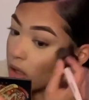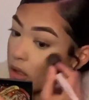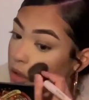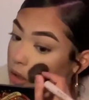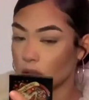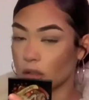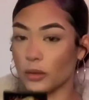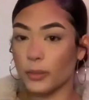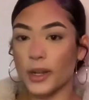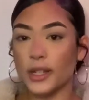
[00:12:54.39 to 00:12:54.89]

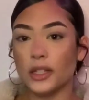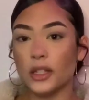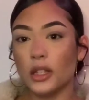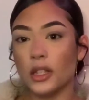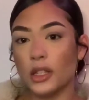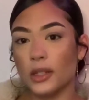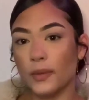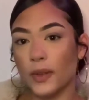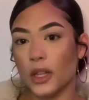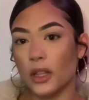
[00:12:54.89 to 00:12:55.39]
The rest of
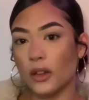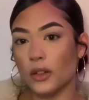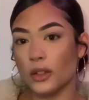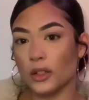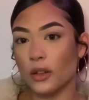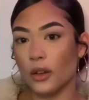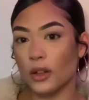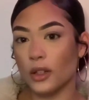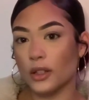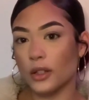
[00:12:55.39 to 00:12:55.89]
this video is
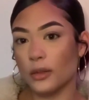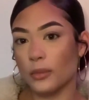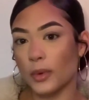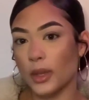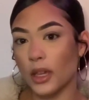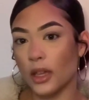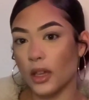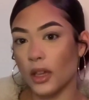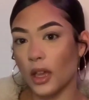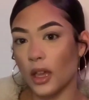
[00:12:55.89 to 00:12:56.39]
going to
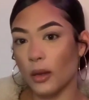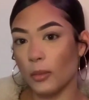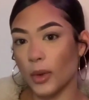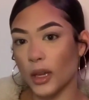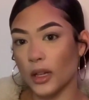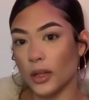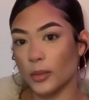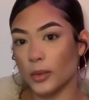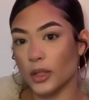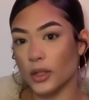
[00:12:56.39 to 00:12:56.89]
be a
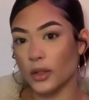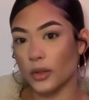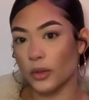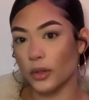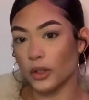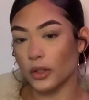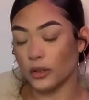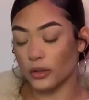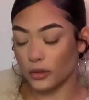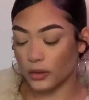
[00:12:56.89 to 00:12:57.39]
makeup
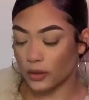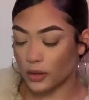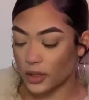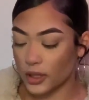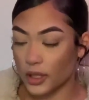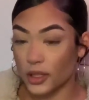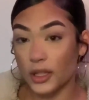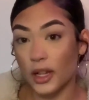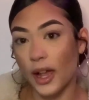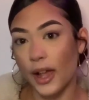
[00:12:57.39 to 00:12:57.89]
tutorial
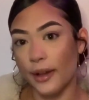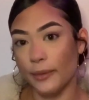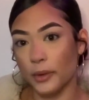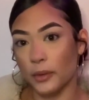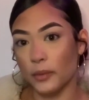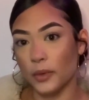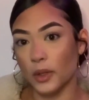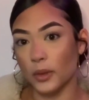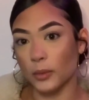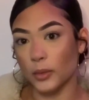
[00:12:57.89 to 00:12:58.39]
since I haven't
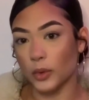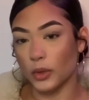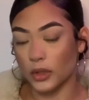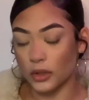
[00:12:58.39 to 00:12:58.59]
filmed one.